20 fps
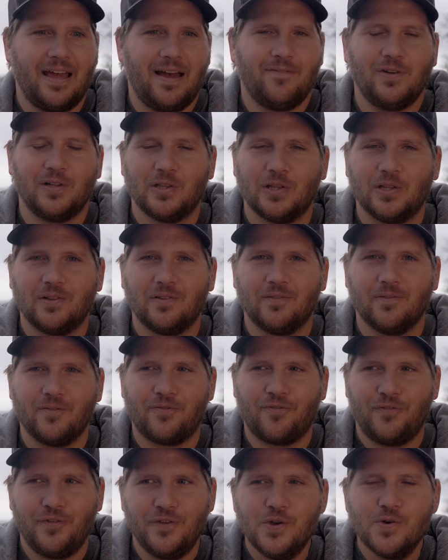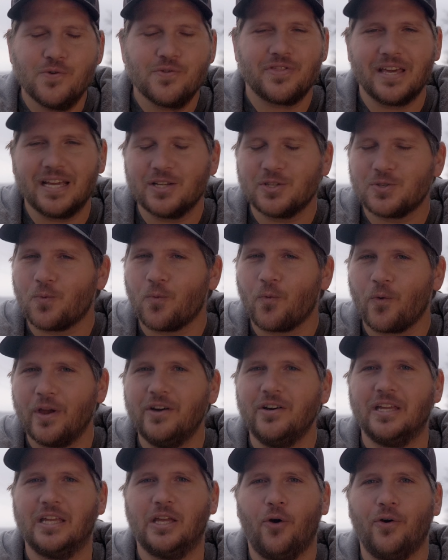have a few things
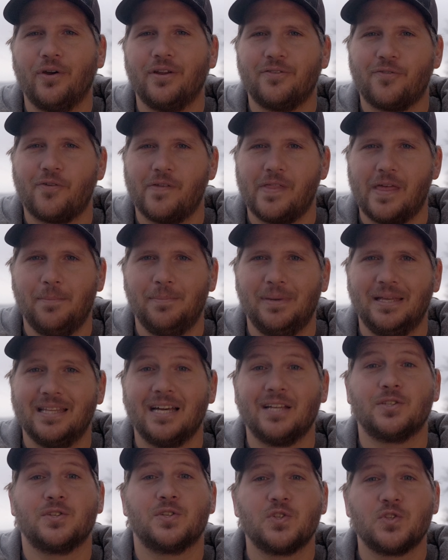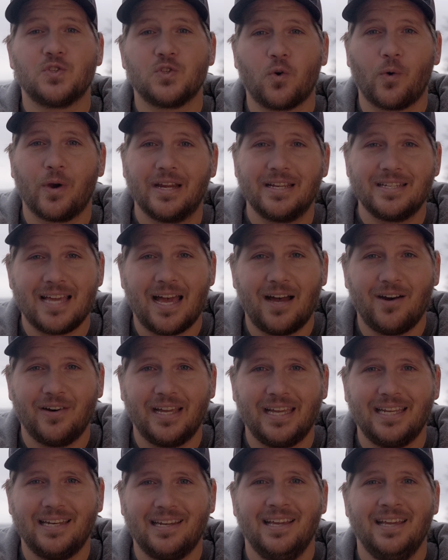really going for them, and that's
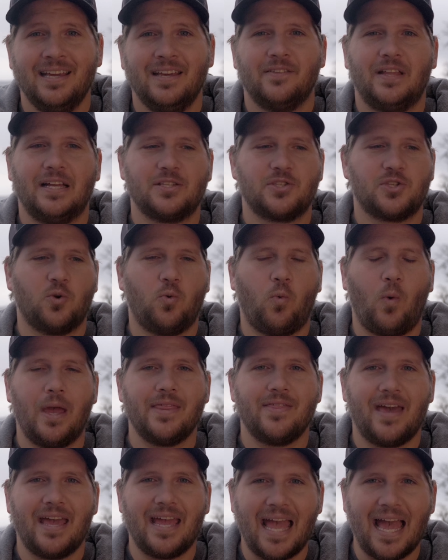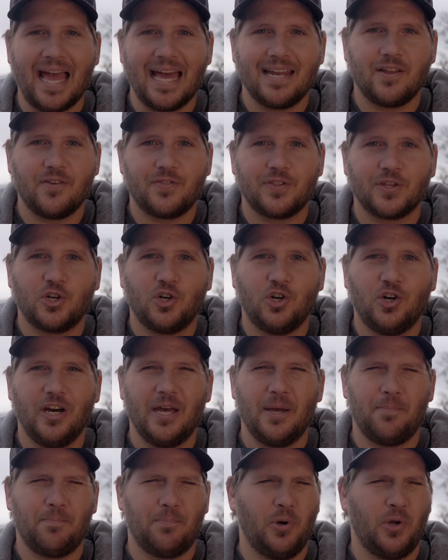storytelling, that's the way they edit the
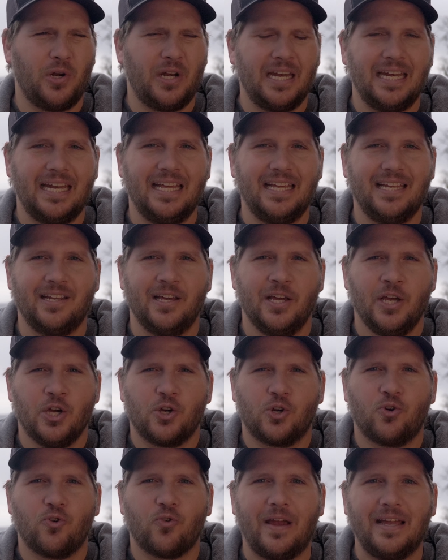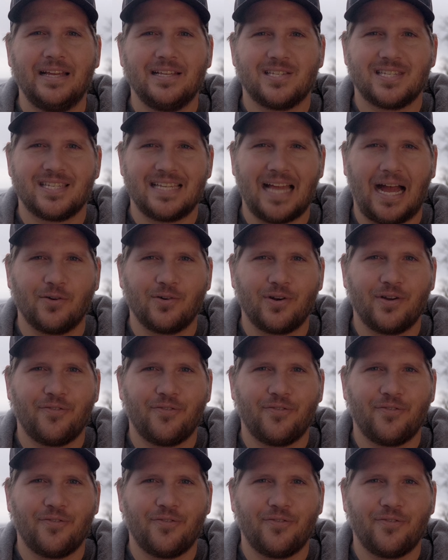clip, putting in great sound